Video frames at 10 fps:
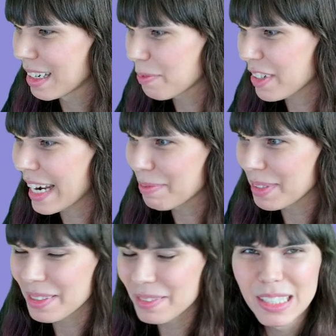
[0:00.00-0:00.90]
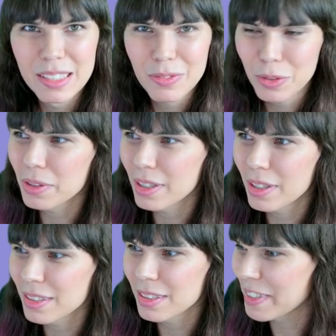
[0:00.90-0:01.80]
I'm very happy for you all
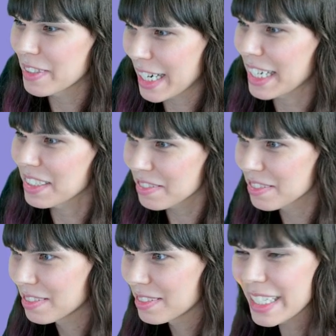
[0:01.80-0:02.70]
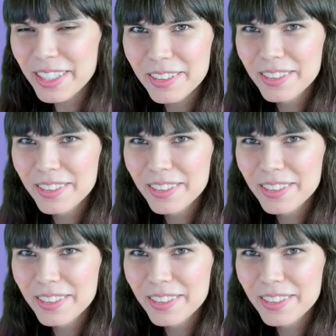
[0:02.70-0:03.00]
to be very active. Thank you.